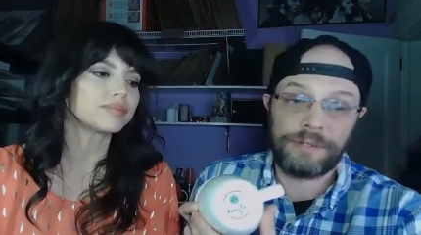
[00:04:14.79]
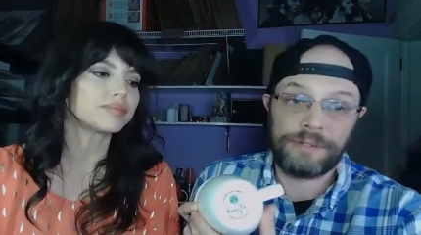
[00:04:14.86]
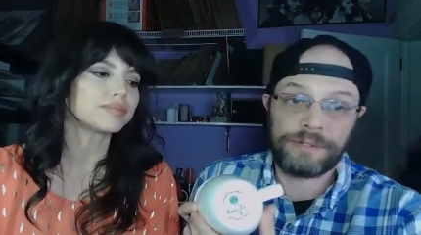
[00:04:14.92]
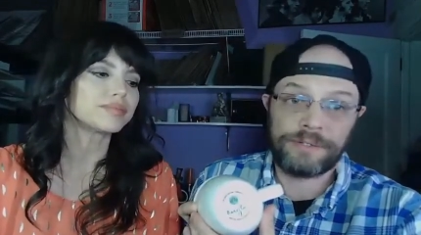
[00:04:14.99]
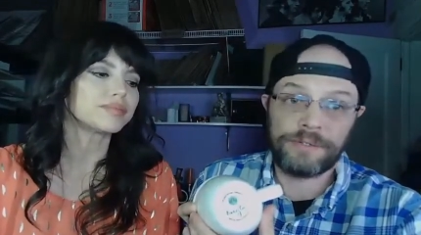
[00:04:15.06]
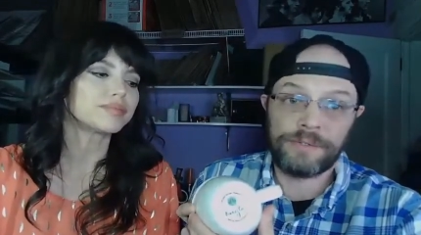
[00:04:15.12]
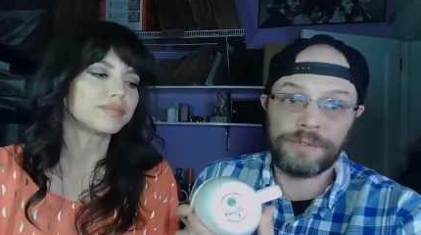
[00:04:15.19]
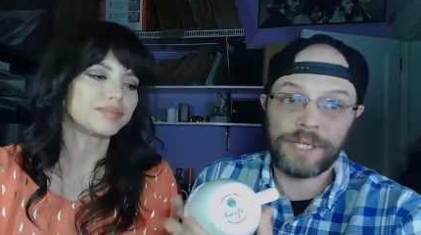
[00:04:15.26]

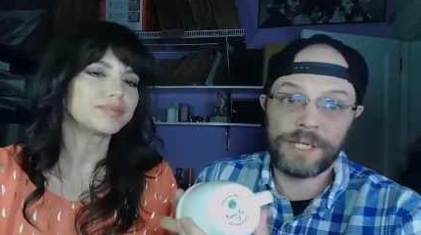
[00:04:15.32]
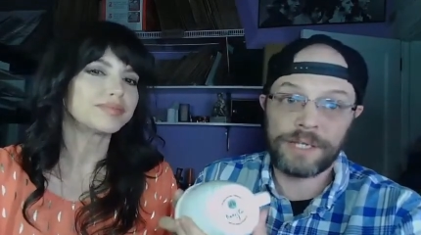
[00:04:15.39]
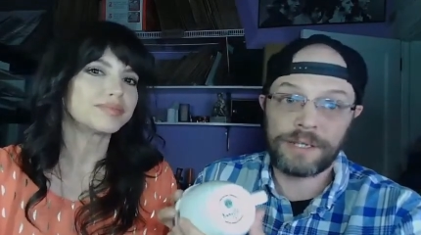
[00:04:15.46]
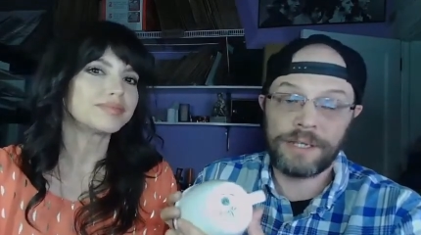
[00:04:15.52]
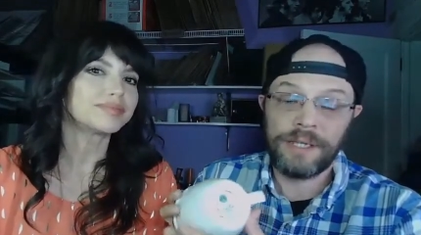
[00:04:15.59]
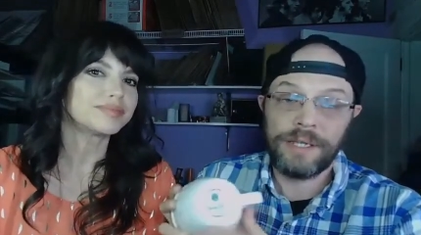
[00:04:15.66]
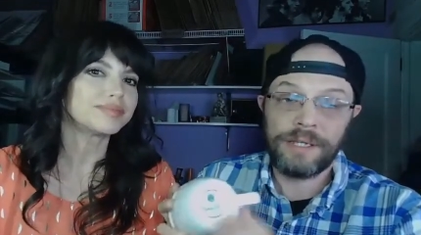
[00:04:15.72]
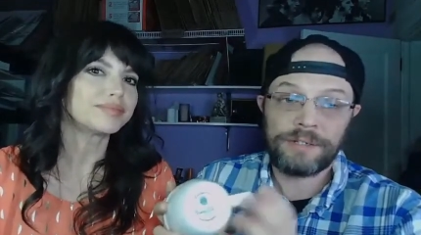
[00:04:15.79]
Speaker 1: So that
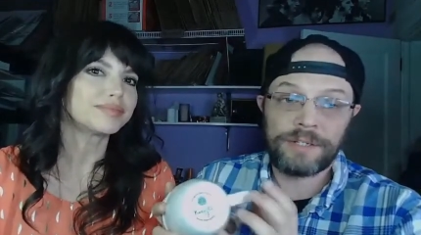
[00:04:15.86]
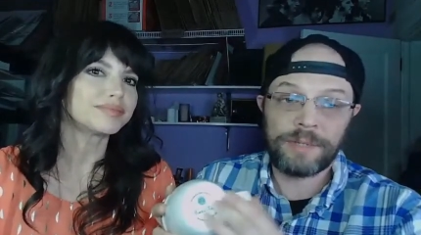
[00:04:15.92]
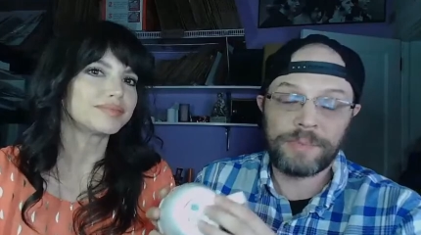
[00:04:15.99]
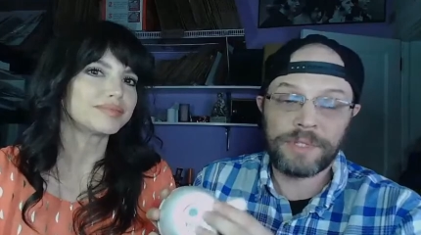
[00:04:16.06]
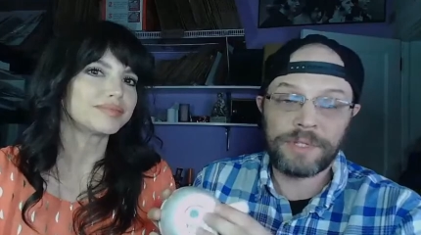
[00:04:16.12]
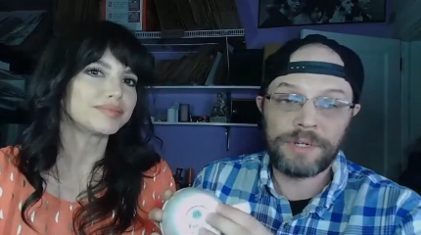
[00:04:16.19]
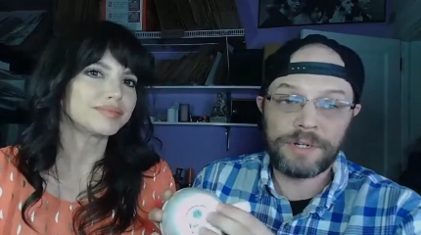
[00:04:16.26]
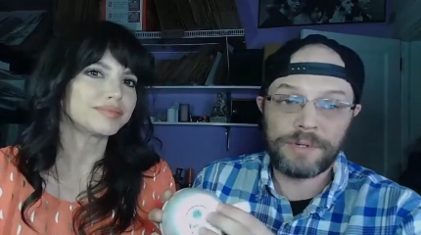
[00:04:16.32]
type
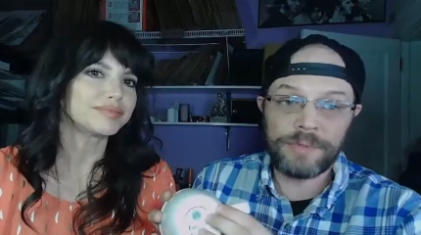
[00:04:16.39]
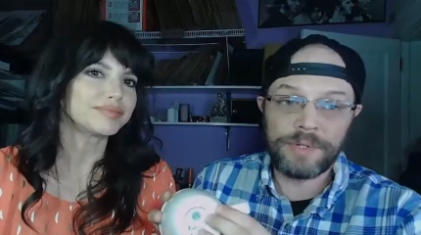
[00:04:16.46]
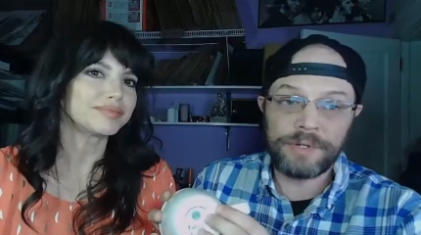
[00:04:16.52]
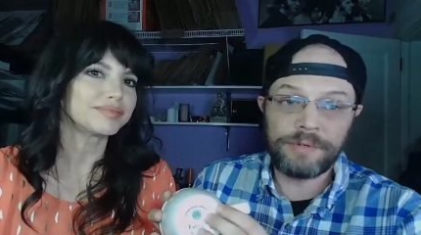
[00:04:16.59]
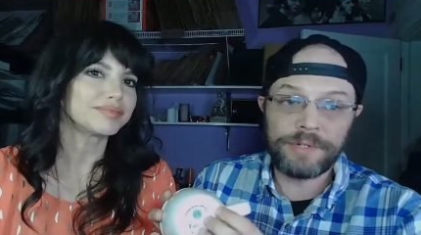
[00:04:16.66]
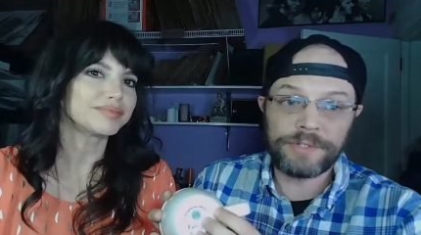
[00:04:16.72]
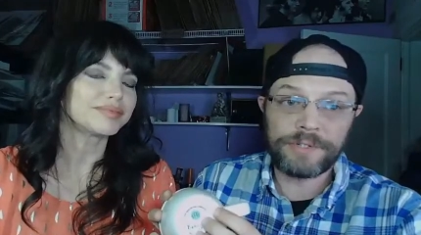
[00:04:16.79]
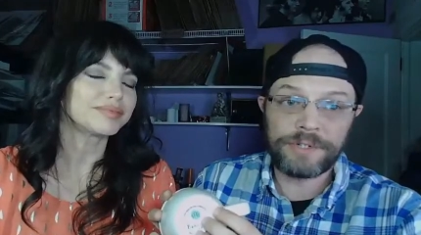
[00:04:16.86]
in the year when
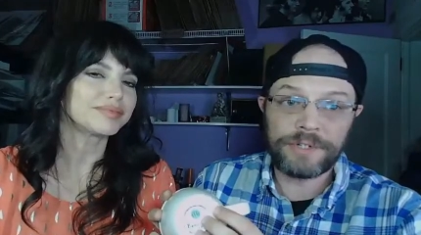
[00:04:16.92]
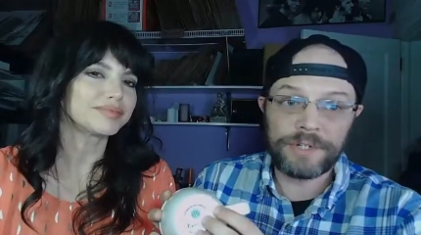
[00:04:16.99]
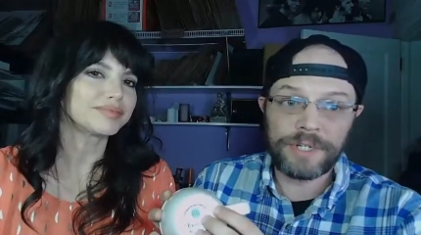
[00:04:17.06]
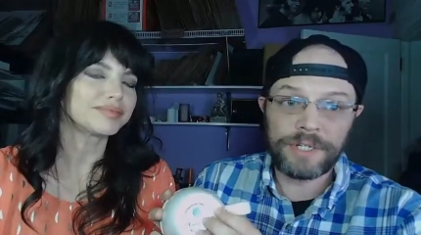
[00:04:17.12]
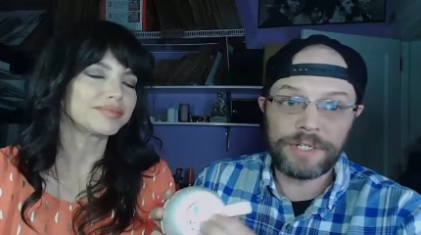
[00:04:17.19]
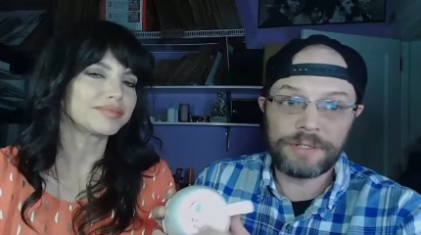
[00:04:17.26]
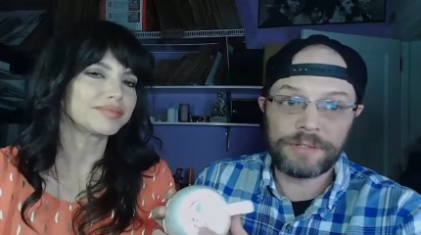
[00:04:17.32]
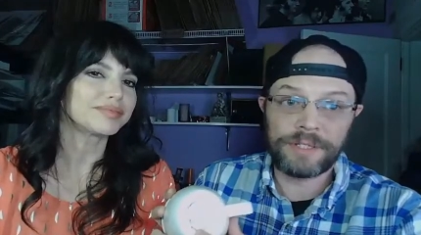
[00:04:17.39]
you're researching
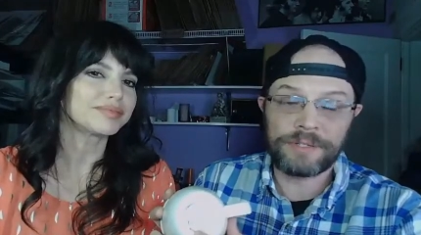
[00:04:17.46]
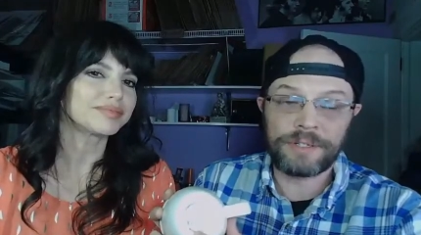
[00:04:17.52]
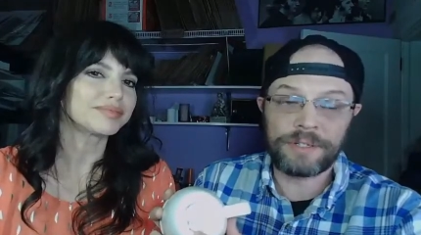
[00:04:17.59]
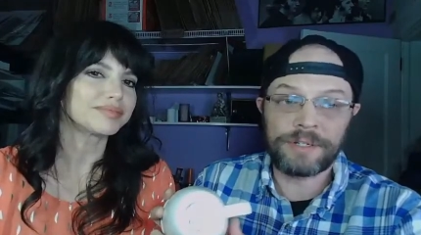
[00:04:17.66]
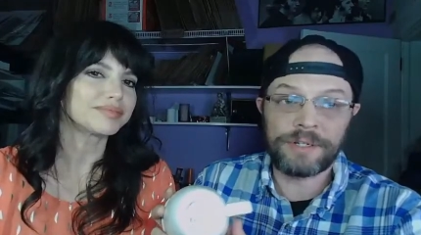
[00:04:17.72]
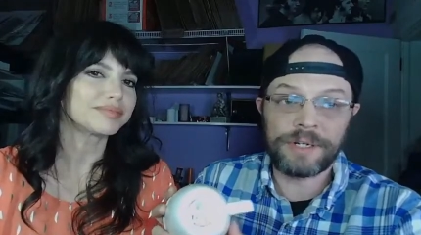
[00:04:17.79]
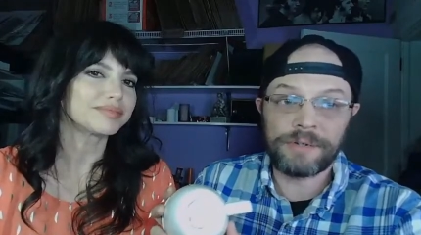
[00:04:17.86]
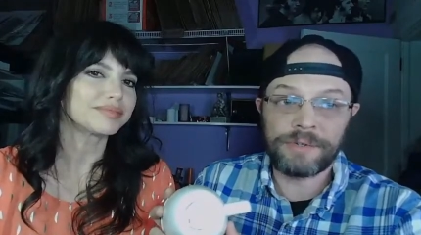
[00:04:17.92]
it, that's going
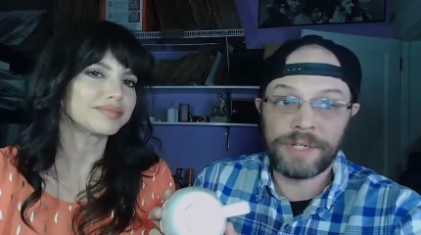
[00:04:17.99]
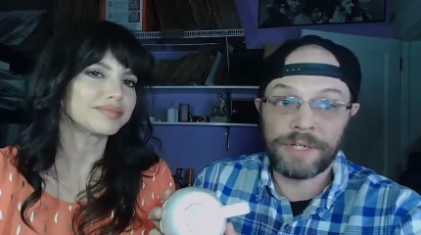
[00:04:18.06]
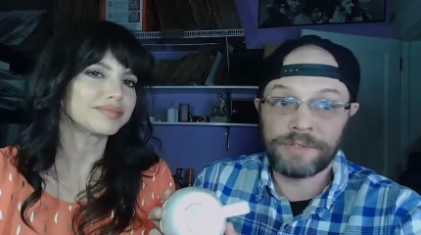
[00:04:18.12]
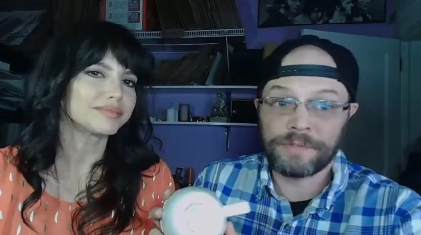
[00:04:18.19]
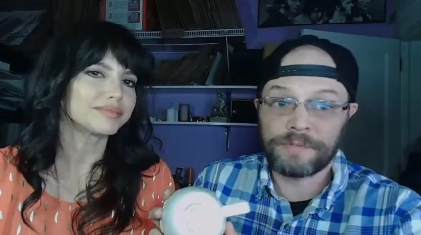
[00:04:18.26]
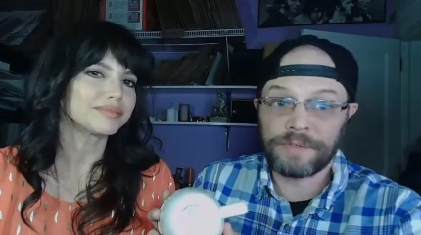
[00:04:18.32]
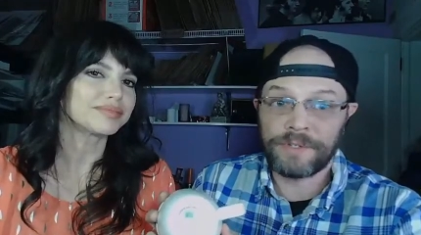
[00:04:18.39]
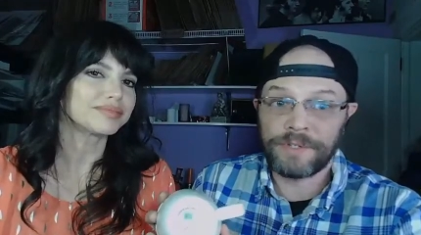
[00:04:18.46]
to narrow down
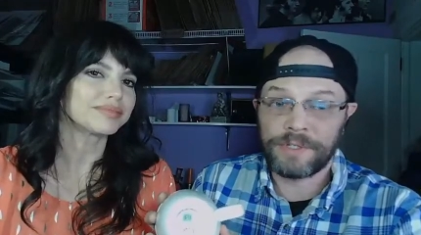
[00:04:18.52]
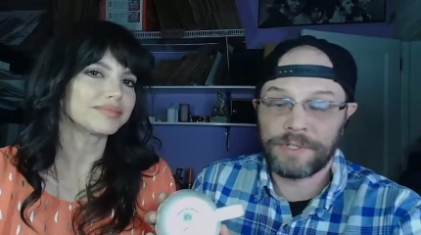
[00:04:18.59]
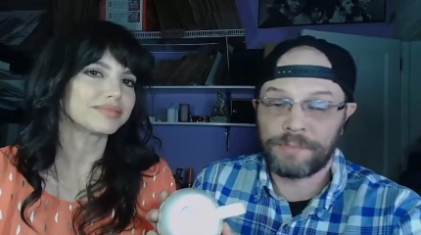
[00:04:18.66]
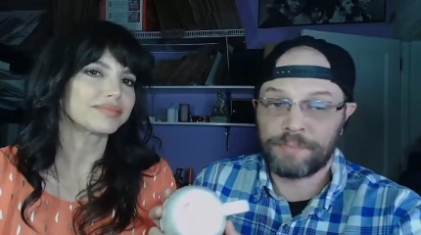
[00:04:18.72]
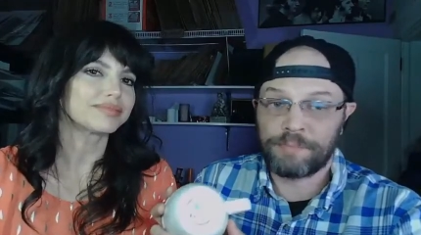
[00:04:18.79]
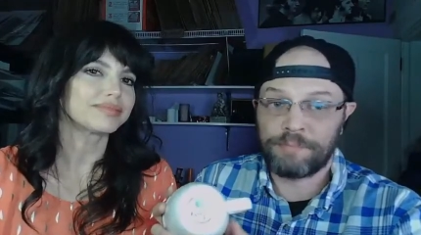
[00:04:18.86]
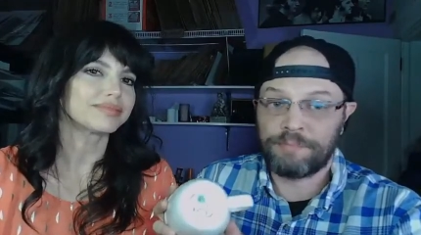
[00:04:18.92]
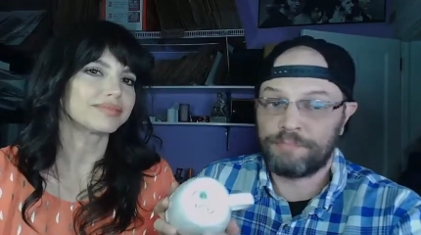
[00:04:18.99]
the field
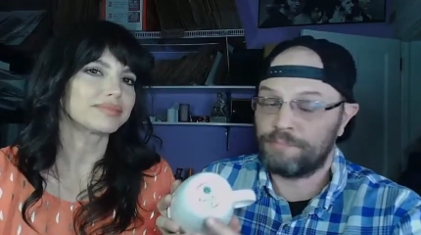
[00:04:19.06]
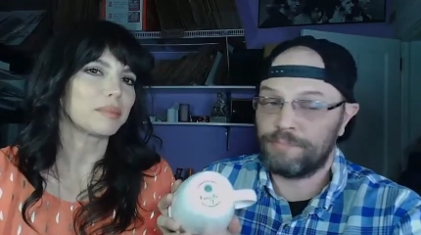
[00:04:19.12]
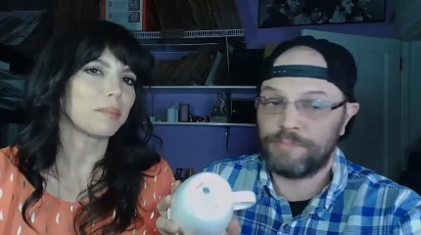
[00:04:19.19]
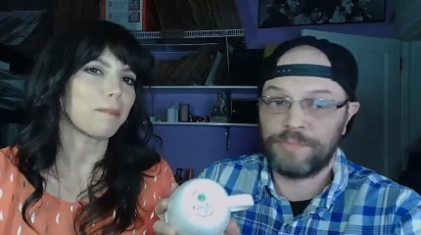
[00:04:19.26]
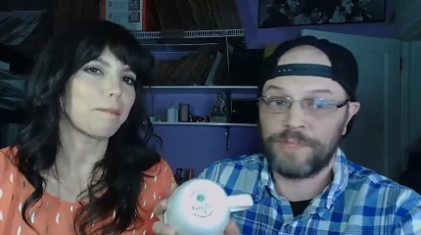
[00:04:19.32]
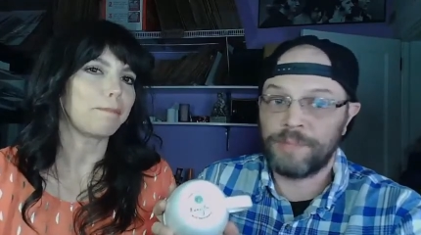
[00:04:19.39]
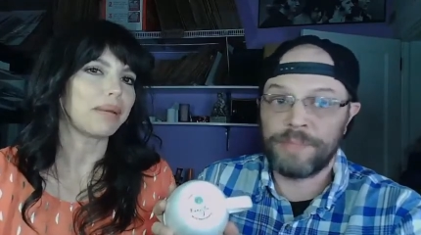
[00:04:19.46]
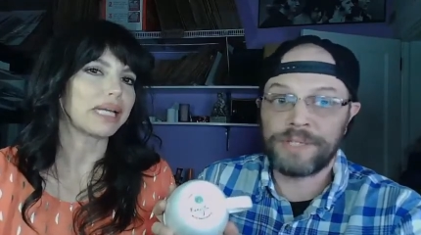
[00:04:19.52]

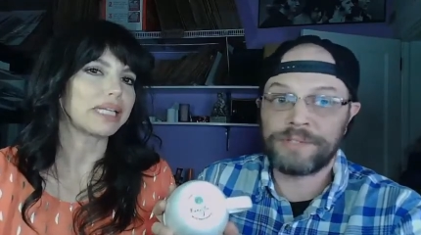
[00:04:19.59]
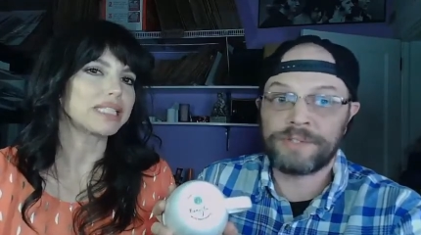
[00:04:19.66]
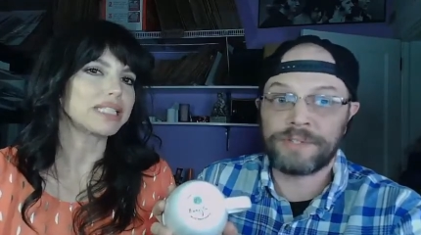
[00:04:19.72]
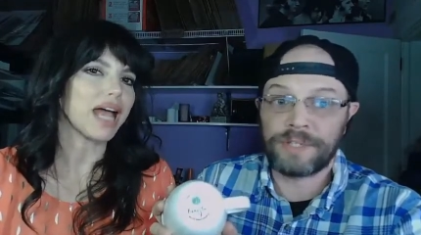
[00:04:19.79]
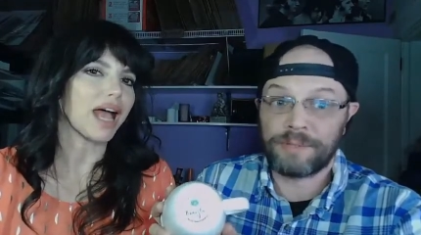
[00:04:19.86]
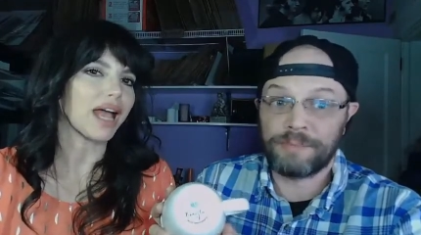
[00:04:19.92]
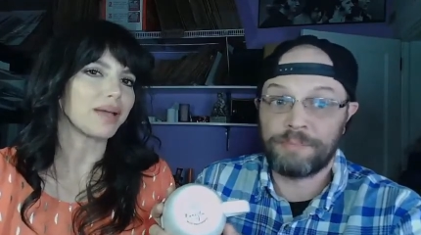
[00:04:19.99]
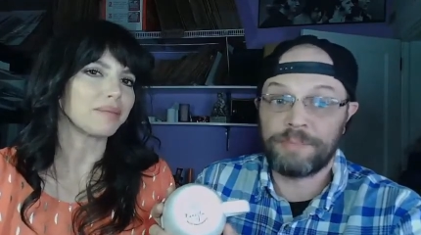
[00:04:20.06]
immensely.
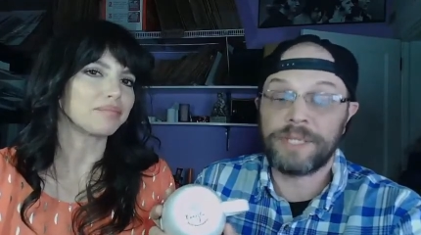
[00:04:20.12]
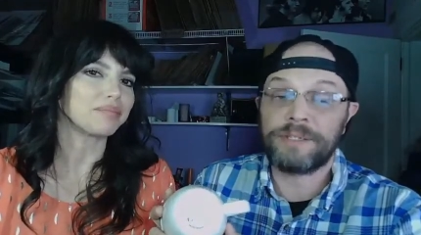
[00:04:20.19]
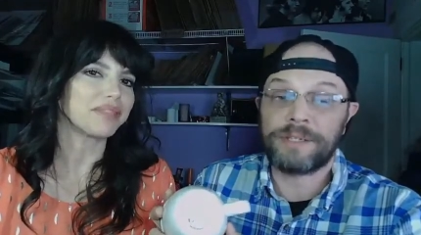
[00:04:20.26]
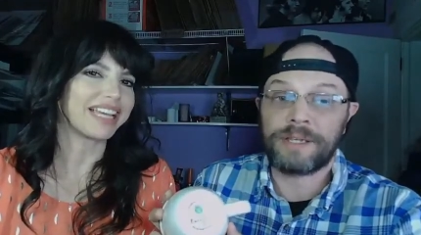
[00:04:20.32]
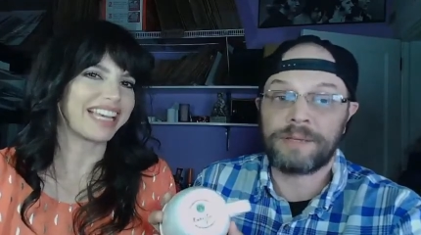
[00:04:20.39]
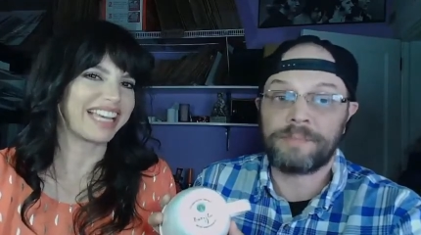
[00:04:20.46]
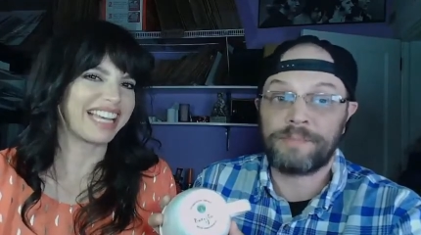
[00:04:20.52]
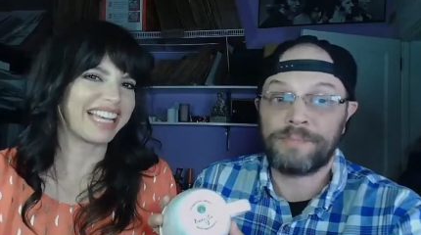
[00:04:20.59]
Big time. Big
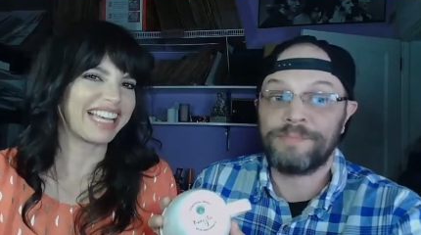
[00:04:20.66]
time.